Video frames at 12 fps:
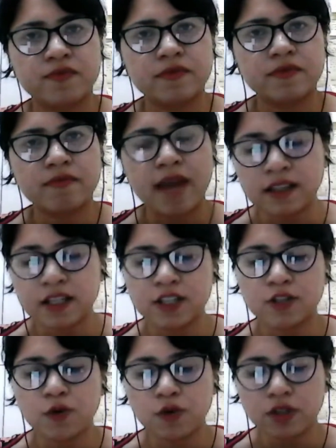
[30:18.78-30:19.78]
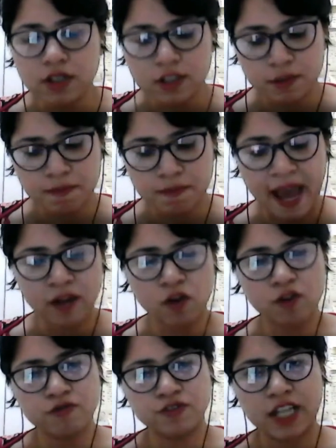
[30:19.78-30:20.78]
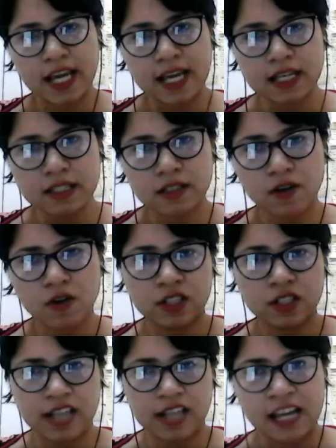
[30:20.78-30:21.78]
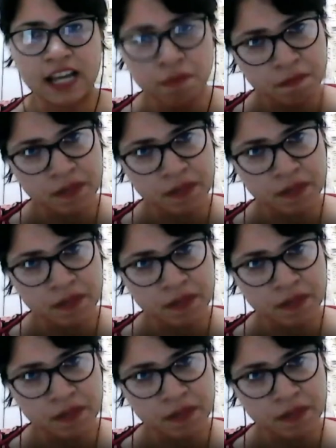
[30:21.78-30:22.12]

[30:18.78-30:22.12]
And the total span of days or the time